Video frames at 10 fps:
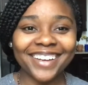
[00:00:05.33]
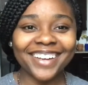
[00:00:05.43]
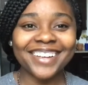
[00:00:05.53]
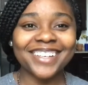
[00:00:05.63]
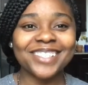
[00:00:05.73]

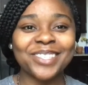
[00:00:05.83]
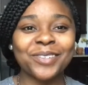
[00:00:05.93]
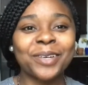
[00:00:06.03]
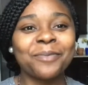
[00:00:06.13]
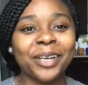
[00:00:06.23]
uh,
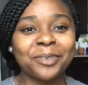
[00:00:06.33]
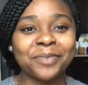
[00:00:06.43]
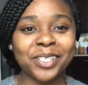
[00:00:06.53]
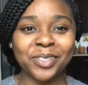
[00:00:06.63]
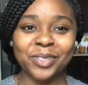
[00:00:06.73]
to a Better
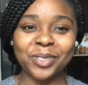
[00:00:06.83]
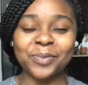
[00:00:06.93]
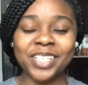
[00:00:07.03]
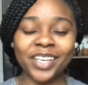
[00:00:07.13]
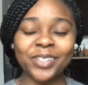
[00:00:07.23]
Me YouTube
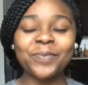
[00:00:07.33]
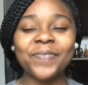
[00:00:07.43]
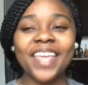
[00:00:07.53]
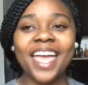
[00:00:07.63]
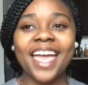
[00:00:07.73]
channel.
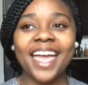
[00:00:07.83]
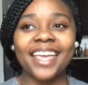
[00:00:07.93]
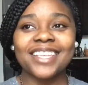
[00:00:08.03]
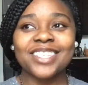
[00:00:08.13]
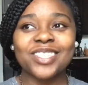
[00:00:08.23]

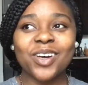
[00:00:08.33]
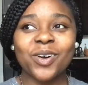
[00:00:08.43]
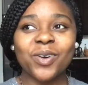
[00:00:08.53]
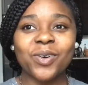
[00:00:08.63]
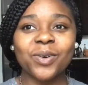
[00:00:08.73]

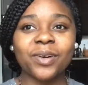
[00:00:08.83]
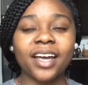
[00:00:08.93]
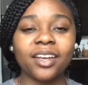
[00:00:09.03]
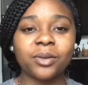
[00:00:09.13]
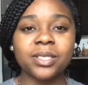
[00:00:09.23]
So,
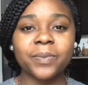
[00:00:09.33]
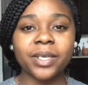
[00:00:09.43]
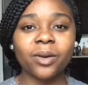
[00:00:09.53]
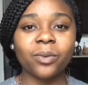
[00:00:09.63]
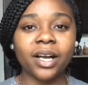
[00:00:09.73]
I know it's been
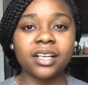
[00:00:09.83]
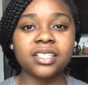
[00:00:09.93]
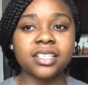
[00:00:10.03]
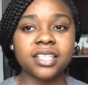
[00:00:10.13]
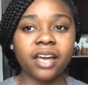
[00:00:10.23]
a while
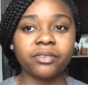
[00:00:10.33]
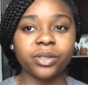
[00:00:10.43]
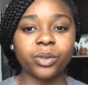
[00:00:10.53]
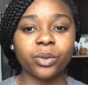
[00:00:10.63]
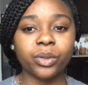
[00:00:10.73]
since I've
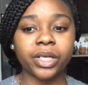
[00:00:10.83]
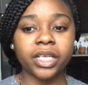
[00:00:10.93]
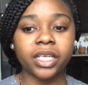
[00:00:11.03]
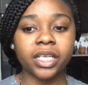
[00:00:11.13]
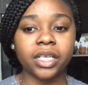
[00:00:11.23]

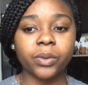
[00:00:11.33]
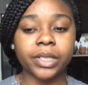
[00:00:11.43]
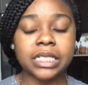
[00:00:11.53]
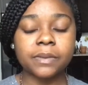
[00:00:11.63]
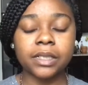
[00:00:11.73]
recorded, or
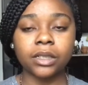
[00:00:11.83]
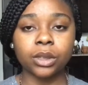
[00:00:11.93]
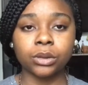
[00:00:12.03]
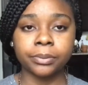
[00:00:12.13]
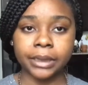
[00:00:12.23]
it's been a
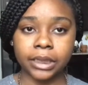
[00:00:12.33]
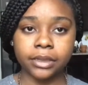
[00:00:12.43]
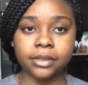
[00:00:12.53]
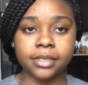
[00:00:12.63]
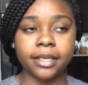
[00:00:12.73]
little
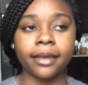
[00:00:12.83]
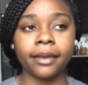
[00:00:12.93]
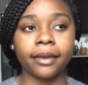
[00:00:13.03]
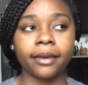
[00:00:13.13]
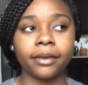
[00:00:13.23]
minute,
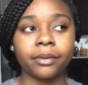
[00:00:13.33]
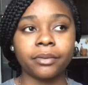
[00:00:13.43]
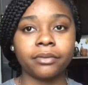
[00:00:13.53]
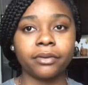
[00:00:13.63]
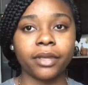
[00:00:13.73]

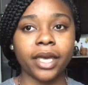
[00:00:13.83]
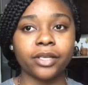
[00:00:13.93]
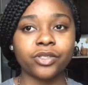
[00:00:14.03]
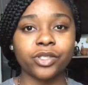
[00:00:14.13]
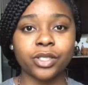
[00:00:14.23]
and
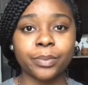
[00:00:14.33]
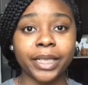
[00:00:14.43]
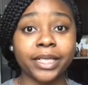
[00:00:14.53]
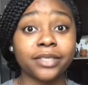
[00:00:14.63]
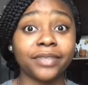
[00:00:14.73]
that's just
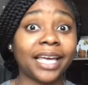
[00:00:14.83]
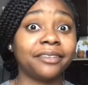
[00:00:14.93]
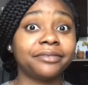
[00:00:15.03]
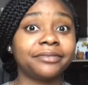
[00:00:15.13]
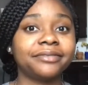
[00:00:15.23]
because of life.
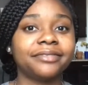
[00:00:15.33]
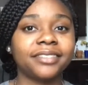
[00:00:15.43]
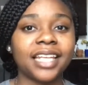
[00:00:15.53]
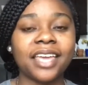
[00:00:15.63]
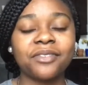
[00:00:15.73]

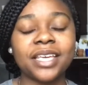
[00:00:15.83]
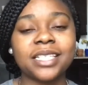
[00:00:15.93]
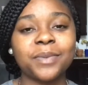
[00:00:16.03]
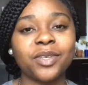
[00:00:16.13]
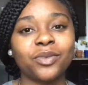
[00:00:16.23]
Life
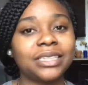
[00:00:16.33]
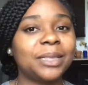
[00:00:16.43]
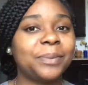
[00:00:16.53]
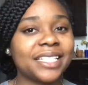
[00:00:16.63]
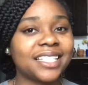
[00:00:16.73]
has been really
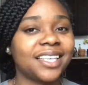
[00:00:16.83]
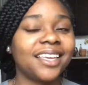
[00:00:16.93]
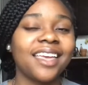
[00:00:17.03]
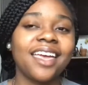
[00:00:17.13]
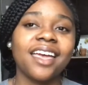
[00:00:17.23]

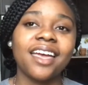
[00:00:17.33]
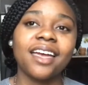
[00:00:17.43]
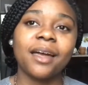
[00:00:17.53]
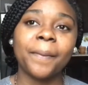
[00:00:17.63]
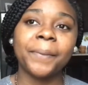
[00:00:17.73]
busy,
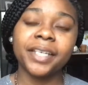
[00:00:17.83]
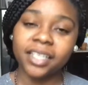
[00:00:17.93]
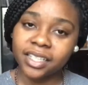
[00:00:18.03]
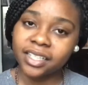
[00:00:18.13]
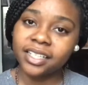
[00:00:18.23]
but
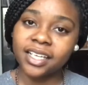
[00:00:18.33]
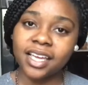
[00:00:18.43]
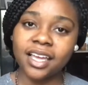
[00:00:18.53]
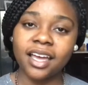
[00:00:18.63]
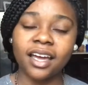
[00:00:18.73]
good.
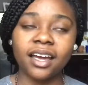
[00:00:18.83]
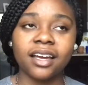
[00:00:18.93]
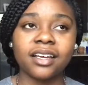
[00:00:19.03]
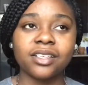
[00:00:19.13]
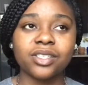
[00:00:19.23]

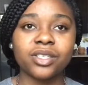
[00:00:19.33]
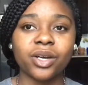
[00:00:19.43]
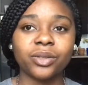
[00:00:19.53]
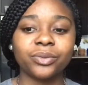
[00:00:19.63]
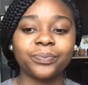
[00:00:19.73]
Uh,
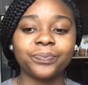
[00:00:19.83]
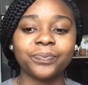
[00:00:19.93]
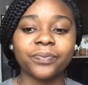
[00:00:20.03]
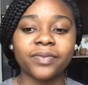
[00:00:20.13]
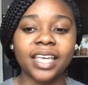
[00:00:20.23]
so,
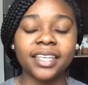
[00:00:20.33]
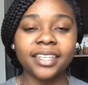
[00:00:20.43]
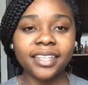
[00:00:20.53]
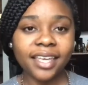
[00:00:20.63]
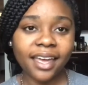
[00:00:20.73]

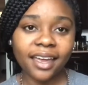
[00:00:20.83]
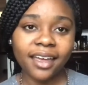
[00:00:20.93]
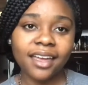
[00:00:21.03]
yeah.